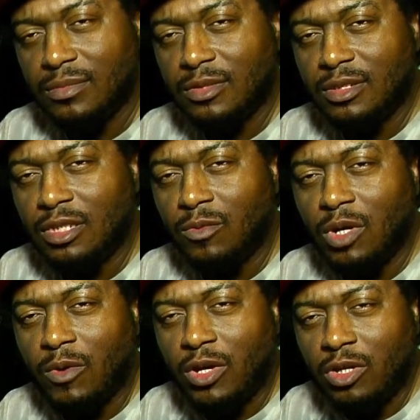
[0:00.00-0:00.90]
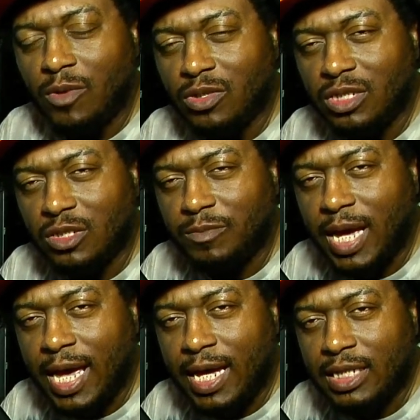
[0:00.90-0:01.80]
You wonder why you're the most
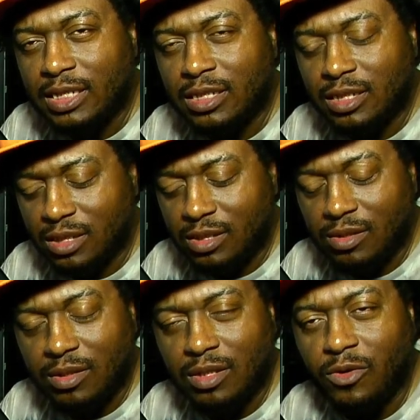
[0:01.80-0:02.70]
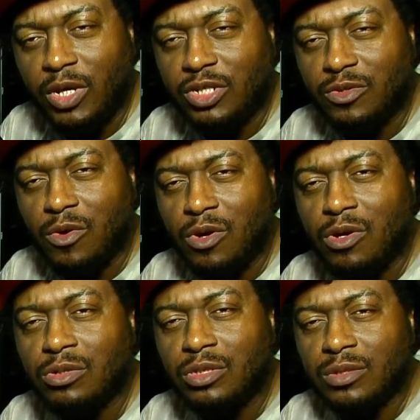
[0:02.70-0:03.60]
despised creature on
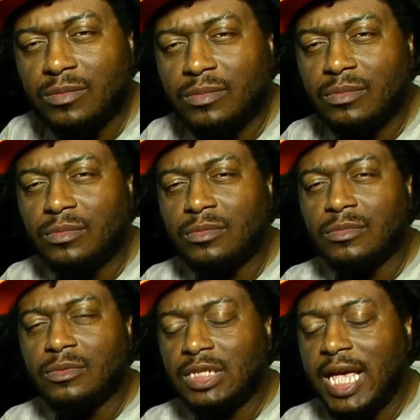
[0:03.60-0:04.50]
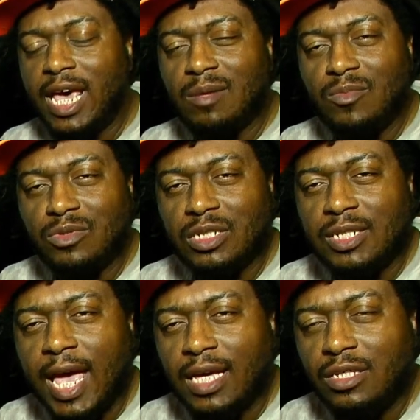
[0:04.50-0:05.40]
earth. The animals
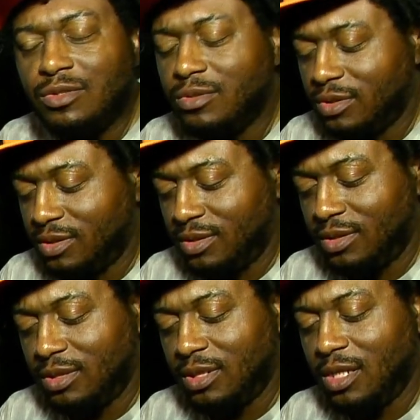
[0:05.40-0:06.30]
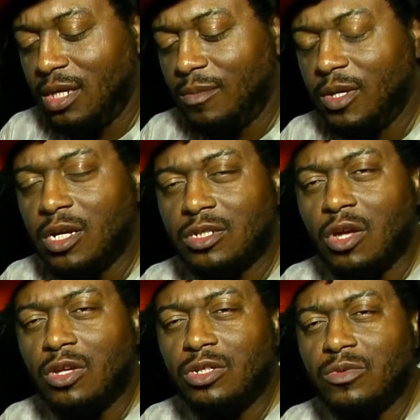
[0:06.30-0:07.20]
attacking you because all
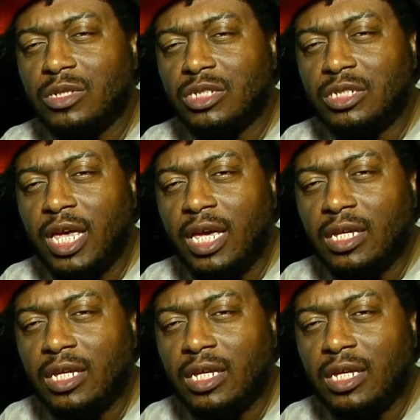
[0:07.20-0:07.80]
you do is take,